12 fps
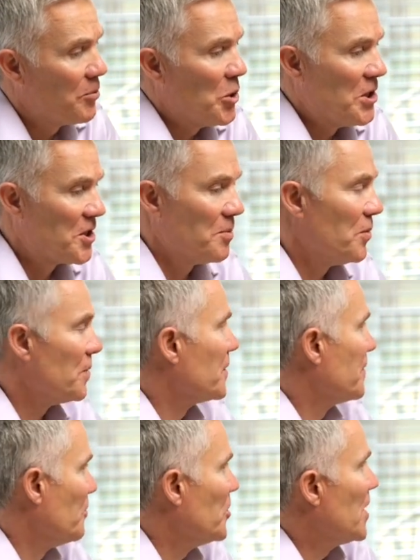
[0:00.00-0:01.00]

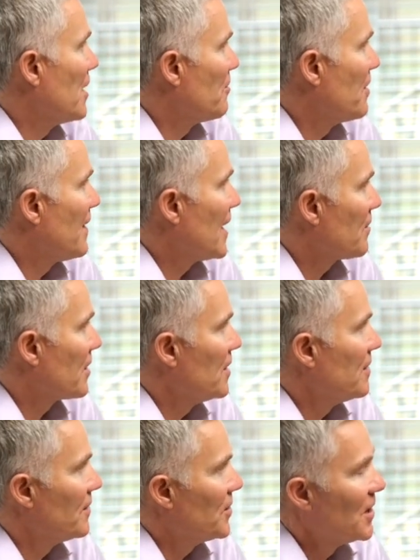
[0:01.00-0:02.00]
principles of regenerative
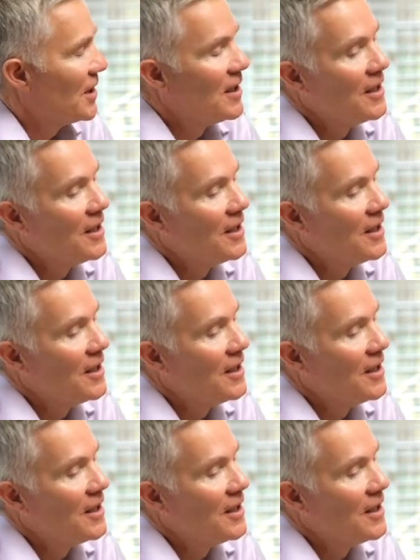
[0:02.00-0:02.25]
agriculture.